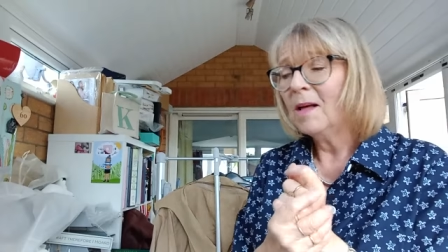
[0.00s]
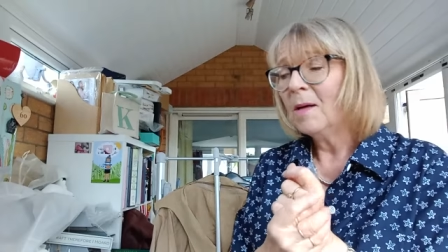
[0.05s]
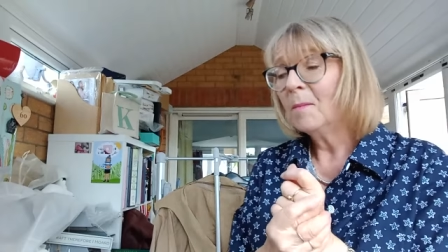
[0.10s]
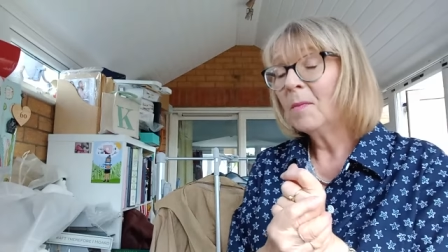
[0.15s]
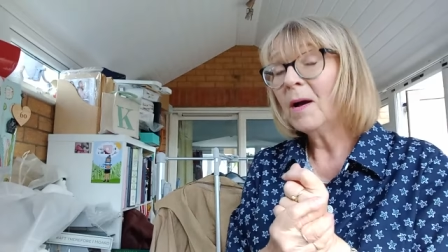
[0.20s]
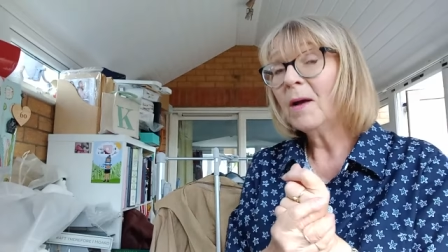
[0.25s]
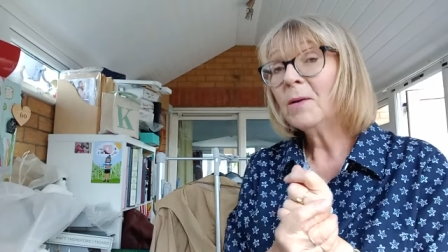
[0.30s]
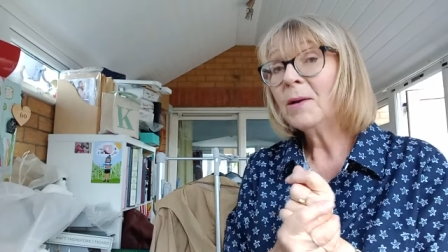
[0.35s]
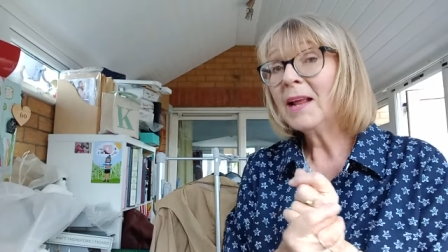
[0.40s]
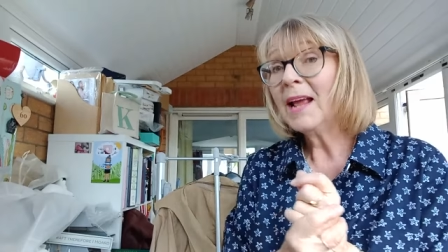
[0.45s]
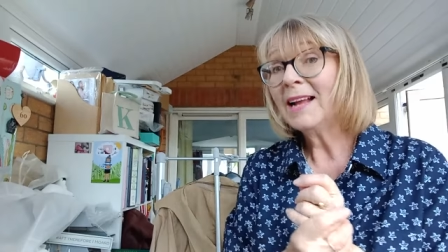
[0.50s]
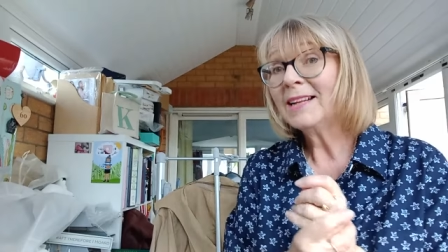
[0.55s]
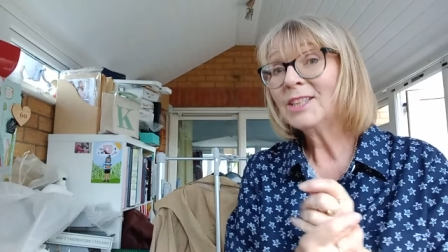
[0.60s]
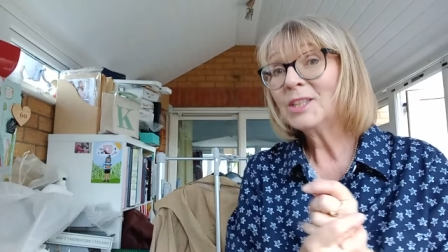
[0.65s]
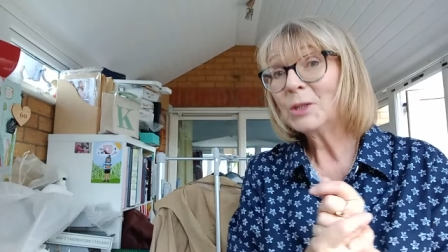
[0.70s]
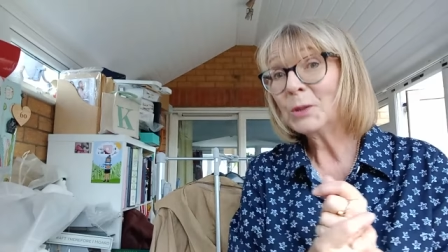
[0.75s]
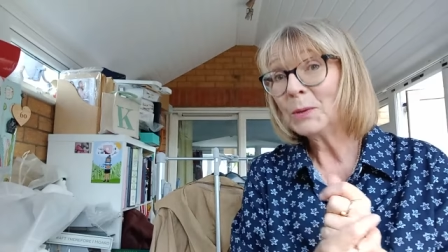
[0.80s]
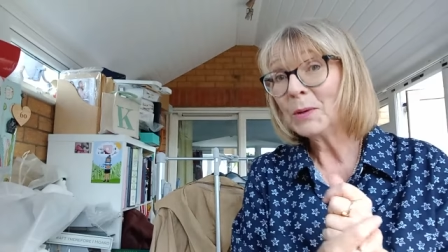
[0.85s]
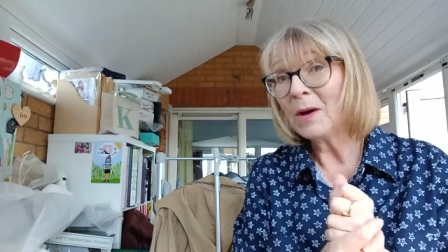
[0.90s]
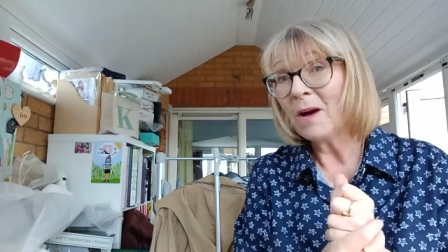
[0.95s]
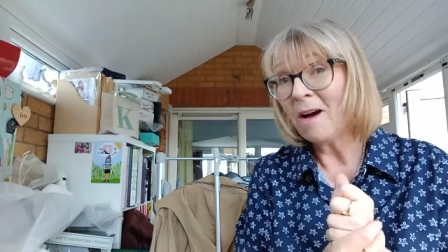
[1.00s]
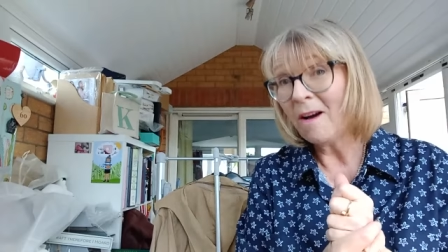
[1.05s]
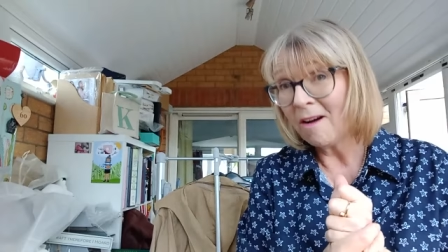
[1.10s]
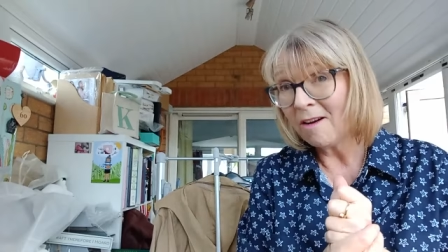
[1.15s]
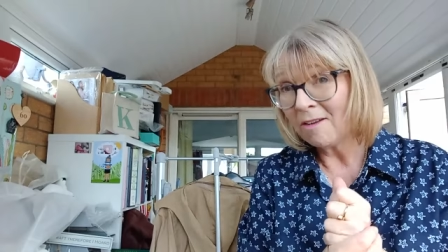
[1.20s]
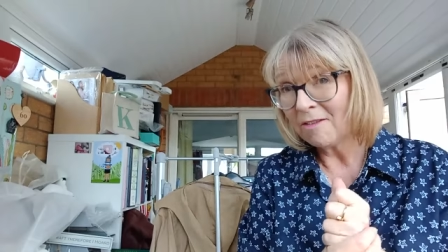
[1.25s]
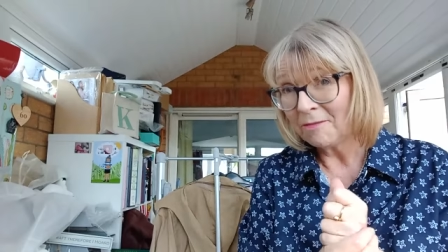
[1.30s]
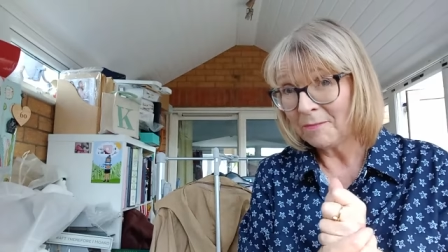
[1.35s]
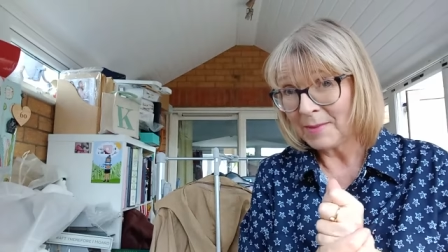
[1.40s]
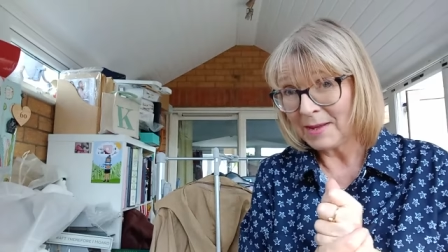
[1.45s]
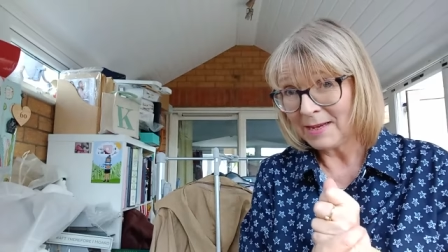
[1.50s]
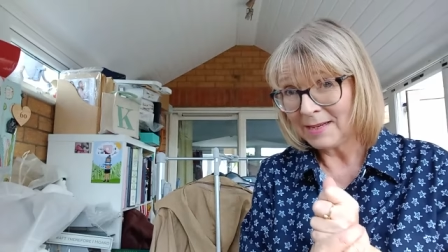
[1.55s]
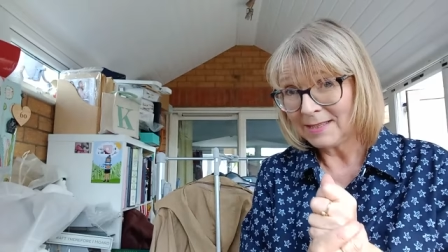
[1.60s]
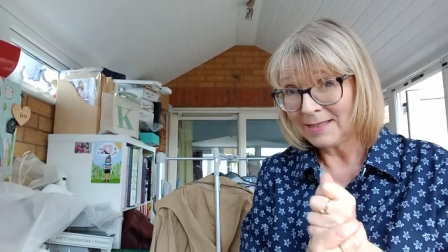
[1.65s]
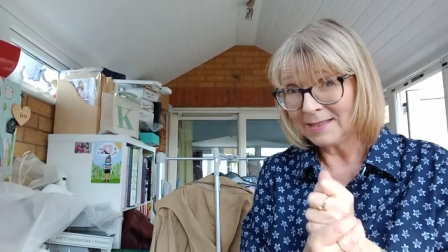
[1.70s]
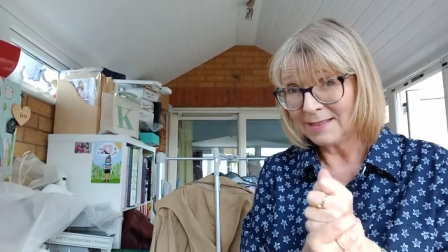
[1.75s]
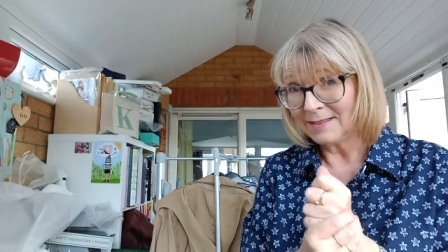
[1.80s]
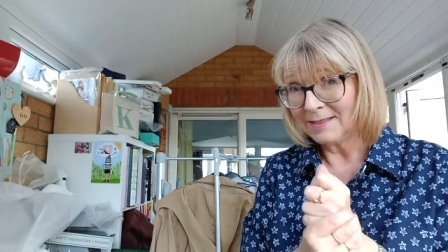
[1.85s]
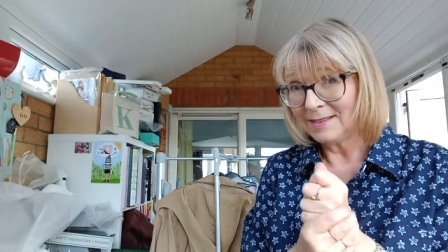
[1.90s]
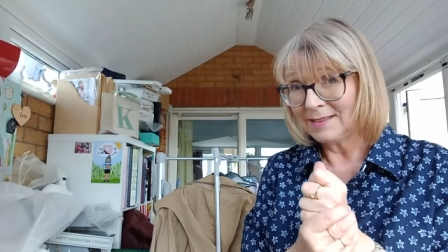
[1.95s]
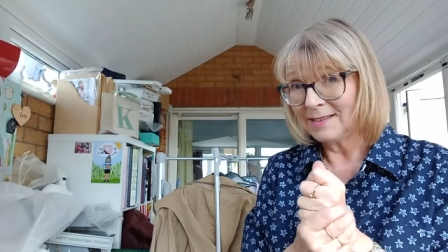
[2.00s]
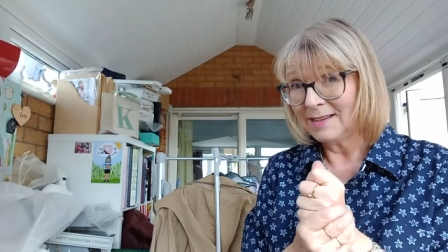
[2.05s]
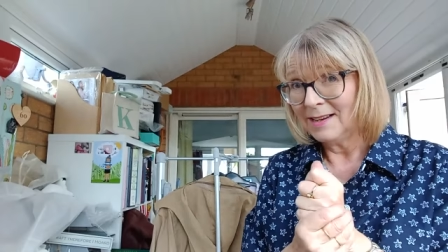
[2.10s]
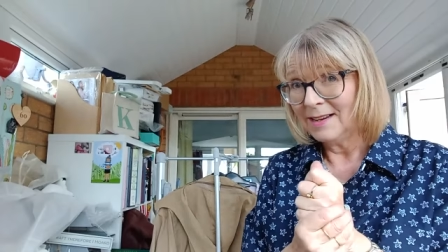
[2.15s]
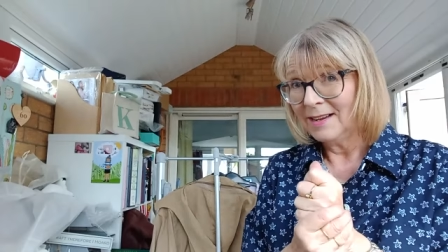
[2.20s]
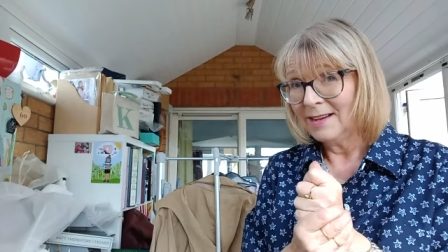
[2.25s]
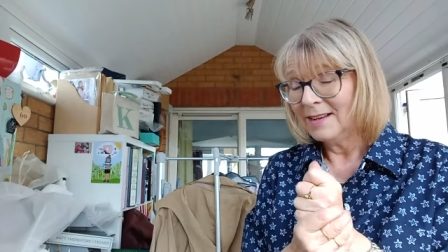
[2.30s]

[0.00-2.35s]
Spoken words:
but I only had 2.5 meters.